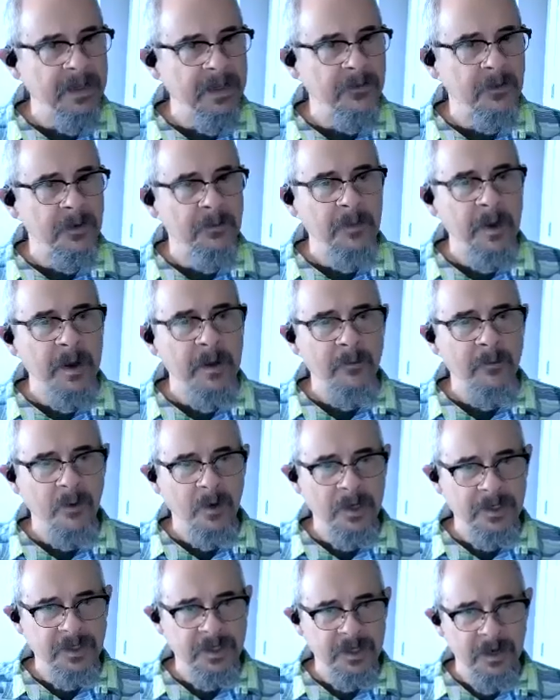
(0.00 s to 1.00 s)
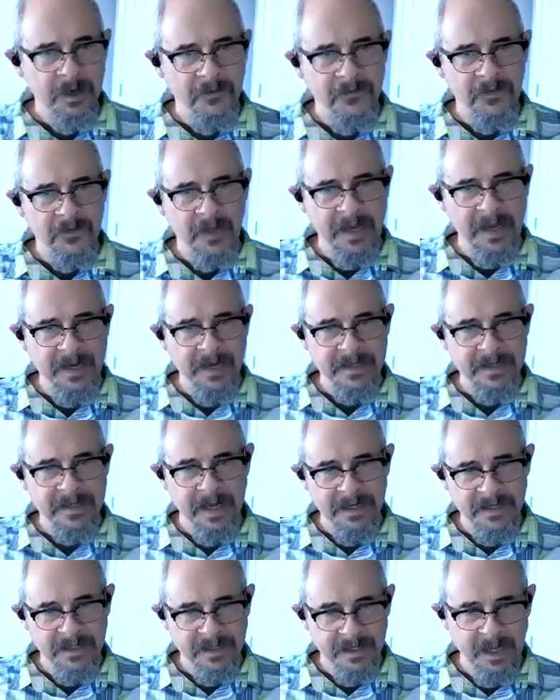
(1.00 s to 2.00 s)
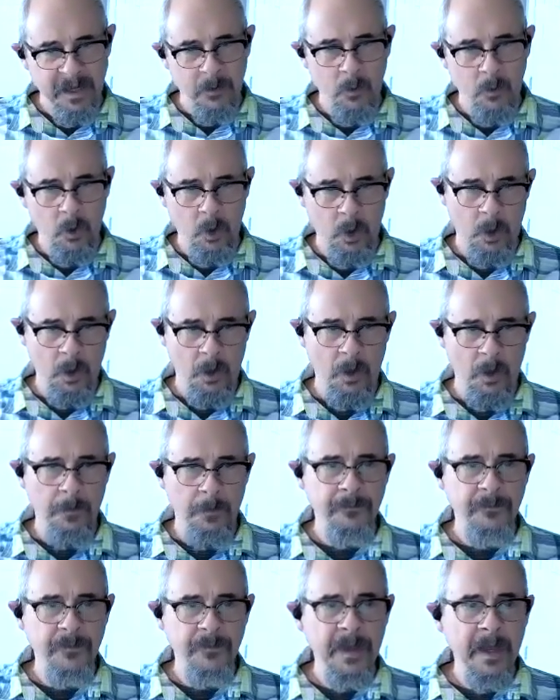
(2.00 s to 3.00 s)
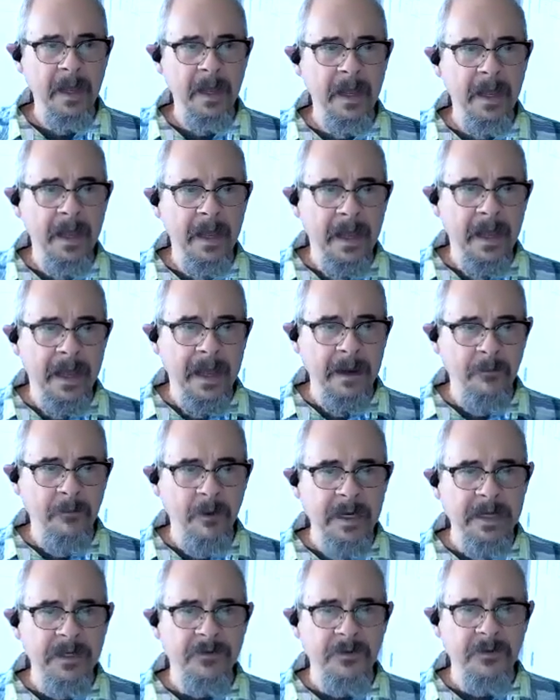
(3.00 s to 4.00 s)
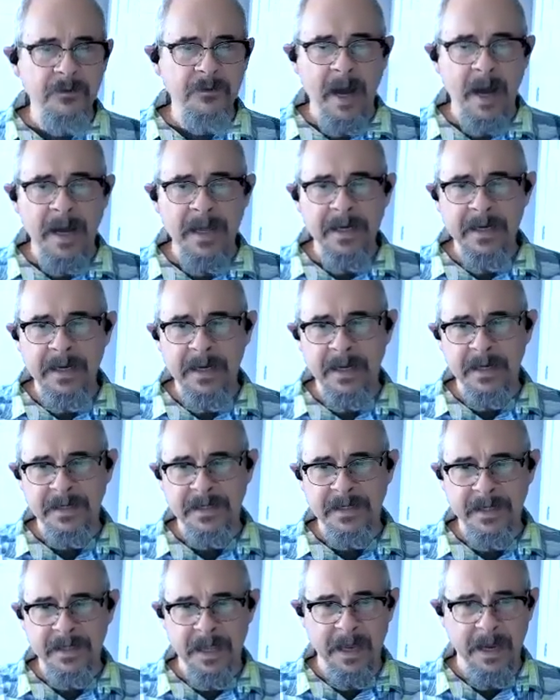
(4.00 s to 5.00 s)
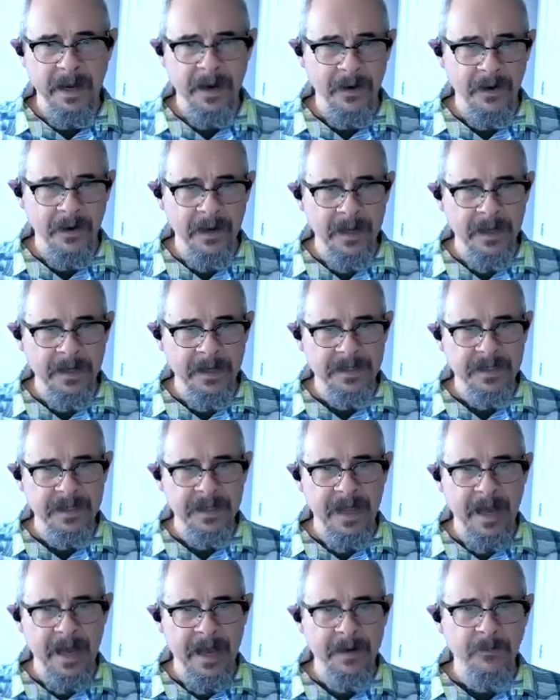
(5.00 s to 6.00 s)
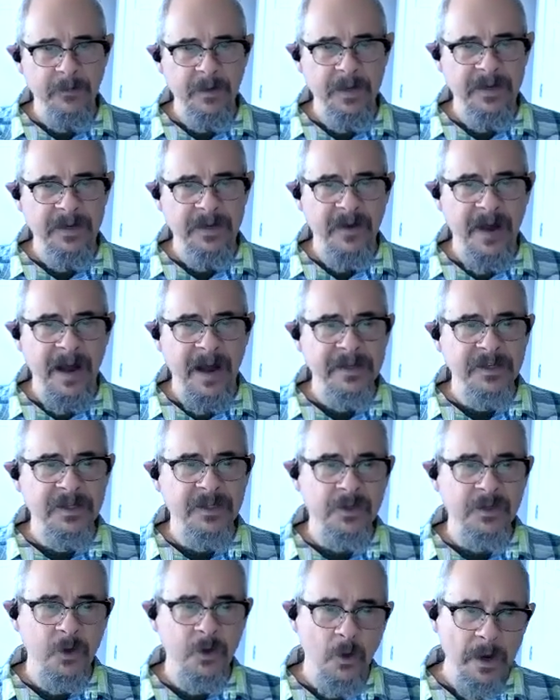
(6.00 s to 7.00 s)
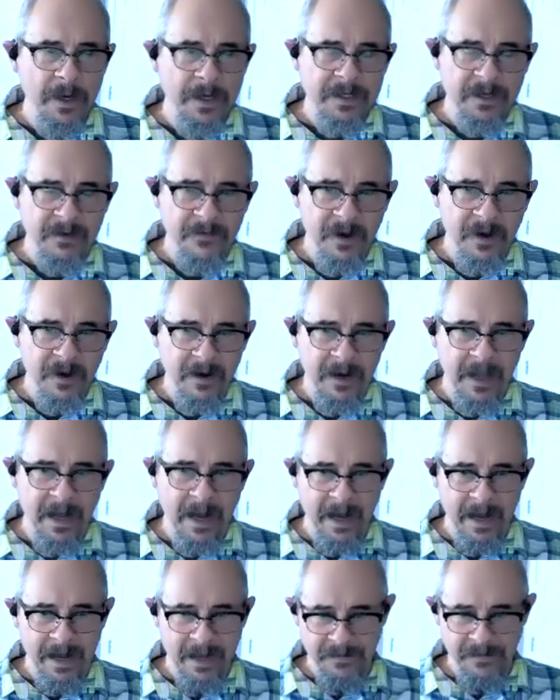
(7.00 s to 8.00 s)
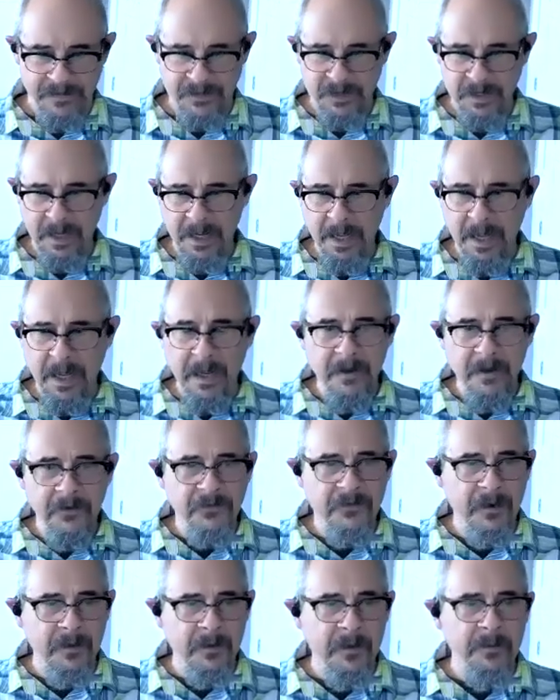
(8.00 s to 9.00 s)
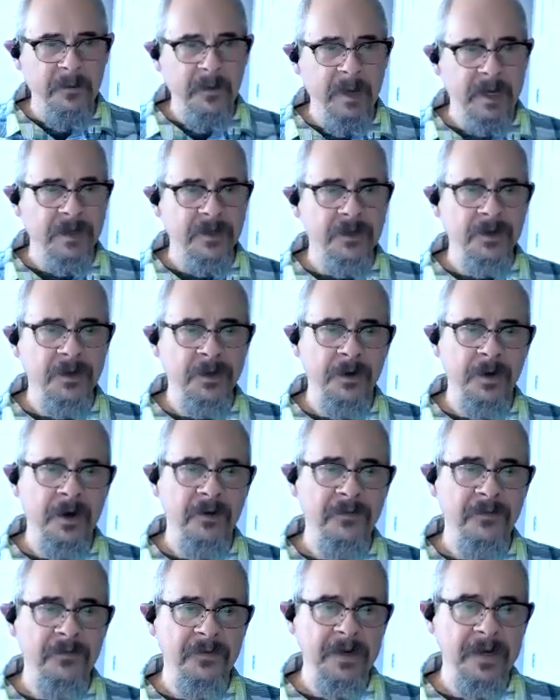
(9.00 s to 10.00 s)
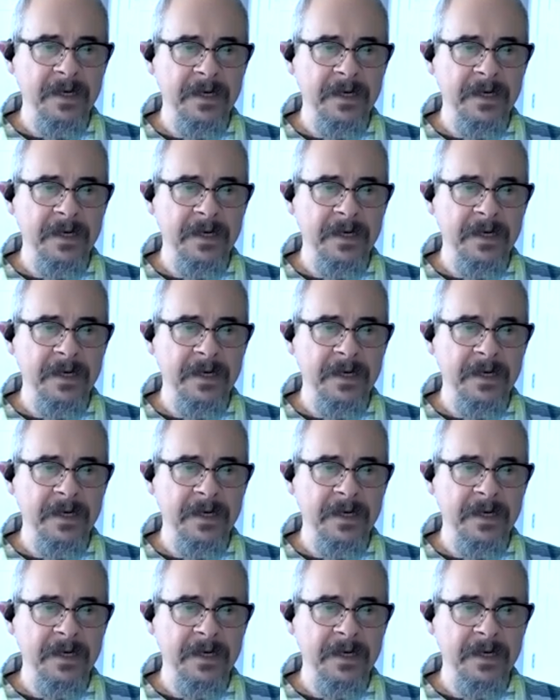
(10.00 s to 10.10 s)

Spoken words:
the remembrance of things as they were. And what he's reminding us there is that we devise stories of our lives from a mixture of